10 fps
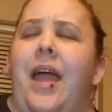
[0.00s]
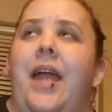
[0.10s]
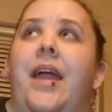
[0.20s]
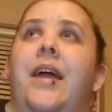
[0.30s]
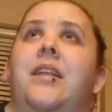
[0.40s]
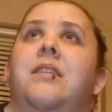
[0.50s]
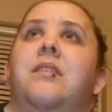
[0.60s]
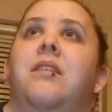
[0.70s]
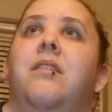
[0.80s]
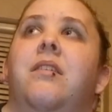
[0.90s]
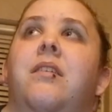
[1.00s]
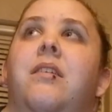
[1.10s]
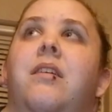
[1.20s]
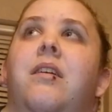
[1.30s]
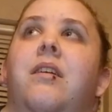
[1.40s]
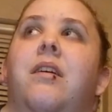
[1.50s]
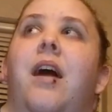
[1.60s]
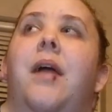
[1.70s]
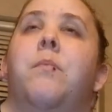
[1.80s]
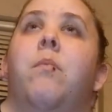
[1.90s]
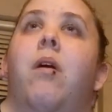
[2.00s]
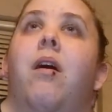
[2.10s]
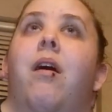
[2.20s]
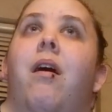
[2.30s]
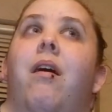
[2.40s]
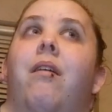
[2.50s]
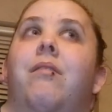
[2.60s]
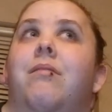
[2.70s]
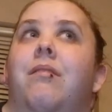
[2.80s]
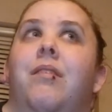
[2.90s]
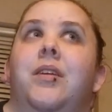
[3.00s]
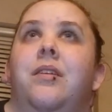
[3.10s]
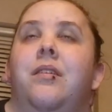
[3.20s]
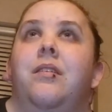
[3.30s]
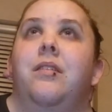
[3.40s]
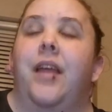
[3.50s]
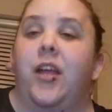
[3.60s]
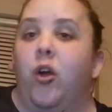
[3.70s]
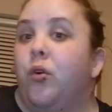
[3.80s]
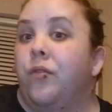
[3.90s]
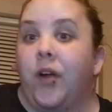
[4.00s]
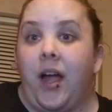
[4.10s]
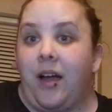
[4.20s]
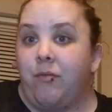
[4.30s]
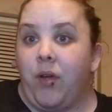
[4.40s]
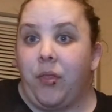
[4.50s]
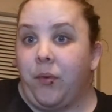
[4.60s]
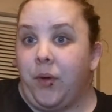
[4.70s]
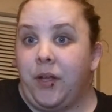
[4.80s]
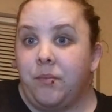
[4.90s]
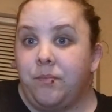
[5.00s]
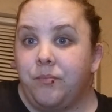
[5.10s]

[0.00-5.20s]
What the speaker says: And I'm like over halfway through it.